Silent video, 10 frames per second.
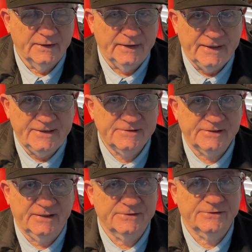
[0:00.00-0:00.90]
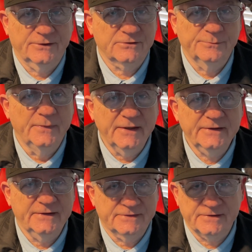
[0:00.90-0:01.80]
He says there's
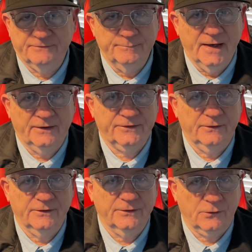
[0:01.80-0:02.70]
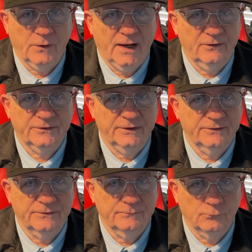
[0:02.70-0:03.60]
millions of them out there in the ground
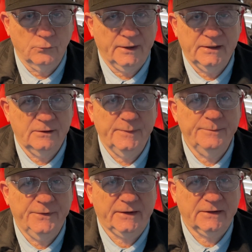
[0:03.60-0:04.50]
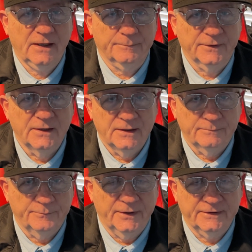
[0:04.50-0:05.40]
and ready to be picked up.
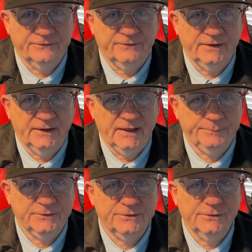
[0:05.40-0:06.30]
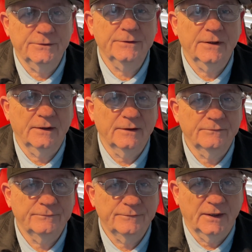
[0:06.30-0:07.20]
But it's the ineptitude
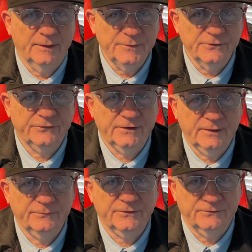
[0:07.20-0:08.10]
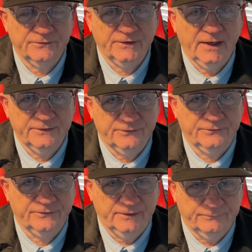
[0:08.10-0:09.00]
of museums and
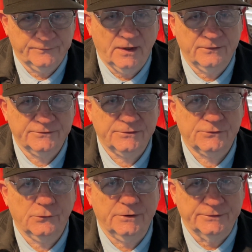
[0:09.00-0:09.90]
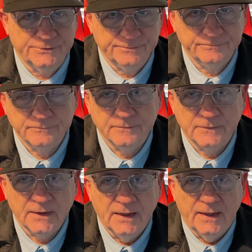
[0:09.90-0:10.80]
scientists that have caused the shortage.
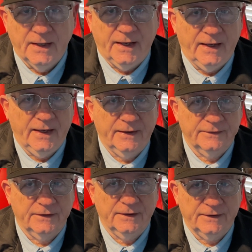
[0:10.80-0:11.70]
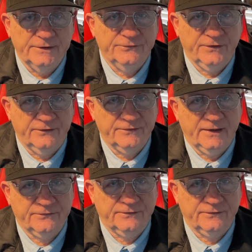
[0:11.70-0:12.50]
And he says that's a